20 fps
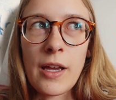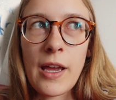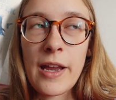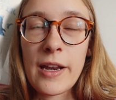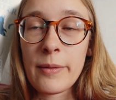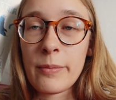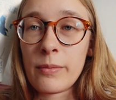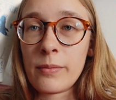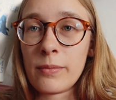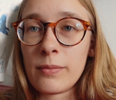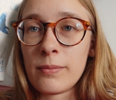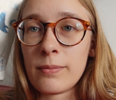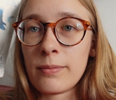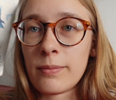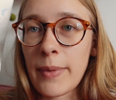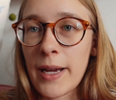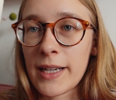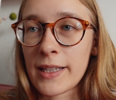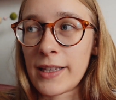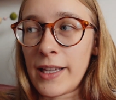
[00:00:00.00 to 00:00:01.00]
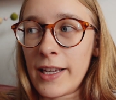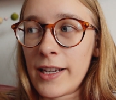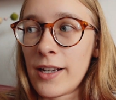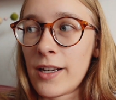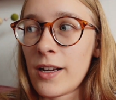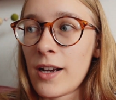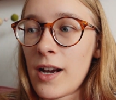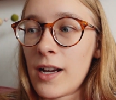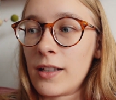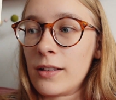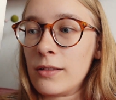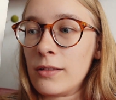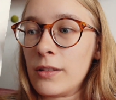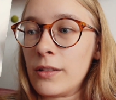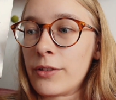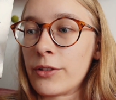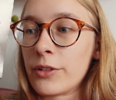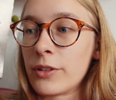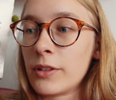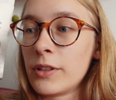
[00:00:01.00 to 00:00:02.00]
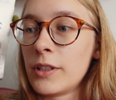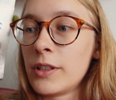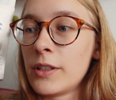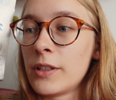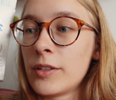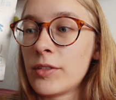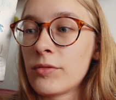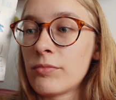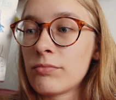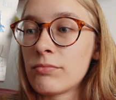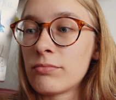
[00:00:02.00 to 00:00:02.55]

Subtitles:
And back then, I literally